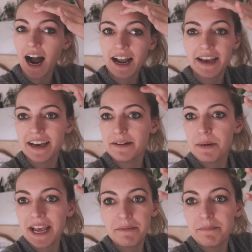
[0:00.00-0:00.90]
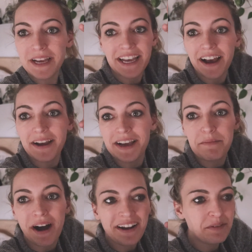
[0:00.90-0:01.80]
Am
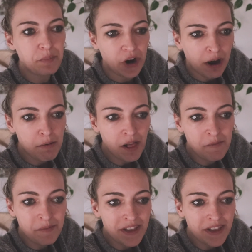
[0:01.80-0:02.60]
I the problem?